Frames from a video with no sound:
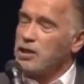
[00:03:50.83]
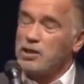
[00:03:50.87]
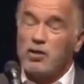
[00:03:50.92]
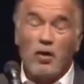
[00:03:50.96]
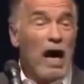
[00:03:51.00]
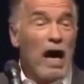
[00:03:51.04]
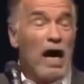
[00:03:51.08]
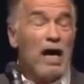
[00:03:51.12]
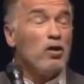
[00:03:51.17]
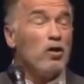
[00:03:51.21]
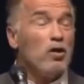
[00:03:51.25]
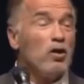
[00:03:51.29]

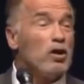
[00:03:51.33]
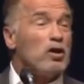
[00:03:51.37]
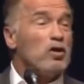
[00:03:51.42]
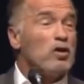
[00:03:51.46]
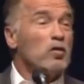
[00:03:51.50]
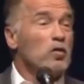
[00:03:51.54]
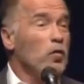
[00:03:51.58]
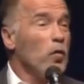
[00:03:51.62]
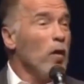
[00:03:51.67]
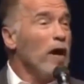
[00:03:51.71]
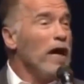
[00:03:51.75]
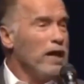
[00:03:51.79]
So I
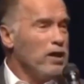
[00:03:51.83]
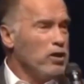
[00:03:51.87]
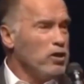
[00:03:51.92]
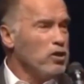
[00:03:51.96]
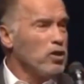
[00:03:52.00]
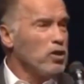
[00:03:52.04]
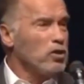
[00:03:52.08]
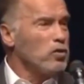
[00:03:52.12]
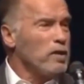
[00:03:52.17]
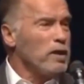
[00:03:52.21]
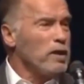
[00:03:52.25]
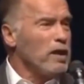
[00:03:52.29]
couldn't
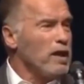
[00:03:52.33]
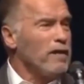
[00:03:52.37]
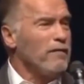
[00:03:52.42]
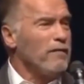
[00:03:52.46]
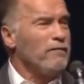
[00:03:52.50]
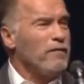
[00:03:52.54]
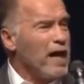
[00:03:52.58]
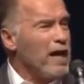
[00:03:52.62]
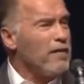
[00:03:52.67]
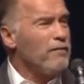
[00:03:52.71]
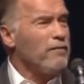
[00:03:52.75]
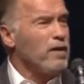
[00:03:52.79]
wait to do
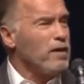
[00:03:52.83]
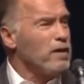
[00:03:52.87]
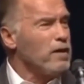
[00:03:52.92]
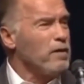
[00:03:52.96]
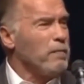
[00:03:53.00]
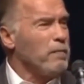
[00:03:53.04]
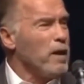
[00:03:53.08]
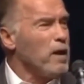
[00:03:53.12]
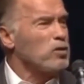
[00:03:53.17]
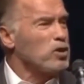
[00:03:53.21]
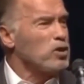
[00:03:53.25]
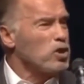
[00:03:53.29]
another
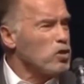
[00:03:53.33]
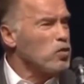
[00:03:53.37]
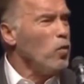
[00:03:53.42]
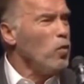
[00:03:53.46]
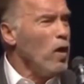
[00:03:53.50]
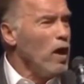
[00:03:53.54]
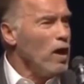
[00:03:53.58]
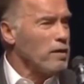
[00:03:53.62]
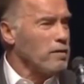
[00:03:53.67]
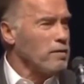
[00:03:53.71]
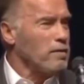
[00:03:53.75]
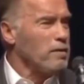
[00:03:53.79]
500-pound
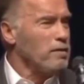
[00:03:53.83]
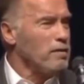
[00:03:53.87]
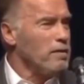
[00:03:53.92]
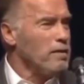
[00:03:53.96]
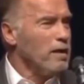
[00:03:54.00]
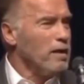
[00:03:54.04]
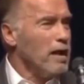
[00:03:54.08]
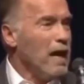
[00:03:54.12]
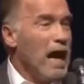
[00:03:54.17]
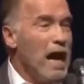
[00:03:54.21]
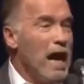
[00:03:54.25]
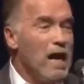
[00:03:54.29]
squat.
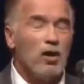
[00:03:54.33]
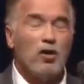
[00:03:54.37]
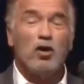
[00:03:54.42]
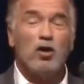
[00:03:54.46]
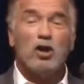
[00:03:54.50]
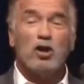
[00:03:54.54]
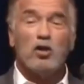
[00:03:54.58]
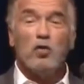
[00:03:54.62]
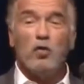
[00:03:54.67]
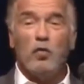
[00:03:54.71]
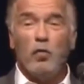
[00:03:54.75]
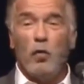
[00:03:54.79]
I
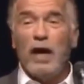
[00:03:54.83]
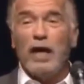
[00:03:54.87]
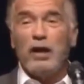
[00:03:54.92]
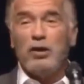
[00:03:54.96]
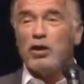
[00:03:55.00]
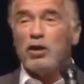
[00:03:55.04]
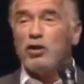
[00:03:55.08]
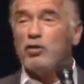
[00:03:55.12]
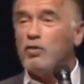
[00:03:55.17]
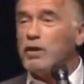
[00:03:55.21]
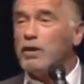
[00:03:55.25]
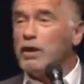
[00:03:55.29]
couldn't
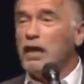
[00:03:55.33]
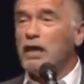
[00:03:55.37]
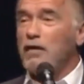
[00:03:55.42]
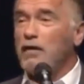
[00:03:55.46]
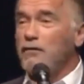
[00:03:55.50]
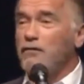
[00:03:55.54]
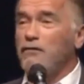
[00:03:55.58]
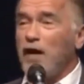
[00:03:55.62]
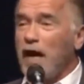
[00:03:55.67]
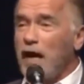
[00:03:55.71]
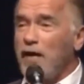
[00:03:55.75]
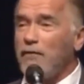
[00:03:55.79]
wait to do
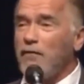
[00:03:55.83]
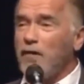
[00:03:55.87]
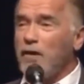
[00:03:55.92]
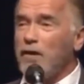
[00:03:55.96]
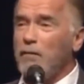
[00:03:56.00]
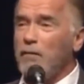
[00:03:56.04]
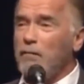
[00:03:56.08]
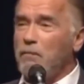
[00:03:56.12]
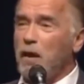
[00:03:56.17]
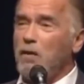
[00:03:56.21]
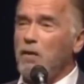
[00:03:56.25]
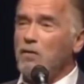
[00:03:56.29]
another
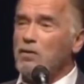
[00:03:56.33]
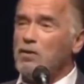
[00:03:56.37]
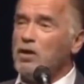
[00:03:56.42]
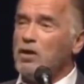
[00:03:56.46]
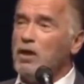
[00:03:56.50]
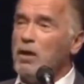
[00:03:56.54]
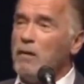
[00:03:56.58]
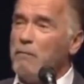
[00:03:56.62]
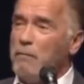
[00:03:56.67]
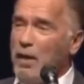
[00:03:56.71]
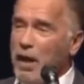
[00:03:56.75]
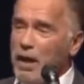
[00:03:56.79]

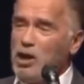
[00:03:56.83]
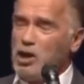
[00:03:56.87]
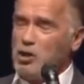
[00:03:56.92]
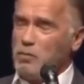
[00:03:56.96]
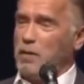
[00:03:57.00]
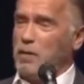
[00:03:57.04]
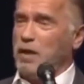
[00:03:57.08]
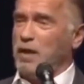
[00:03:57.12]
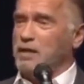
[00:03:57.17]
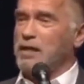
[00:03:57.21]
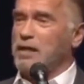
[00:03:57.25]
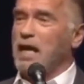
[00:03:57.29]
500-pound
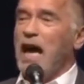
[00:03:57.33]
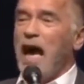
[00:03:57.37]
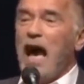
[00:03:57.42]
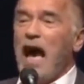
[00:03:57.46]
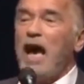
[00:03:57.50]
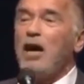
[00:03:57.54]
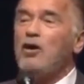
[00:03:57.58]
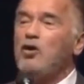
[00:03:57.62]
bench press.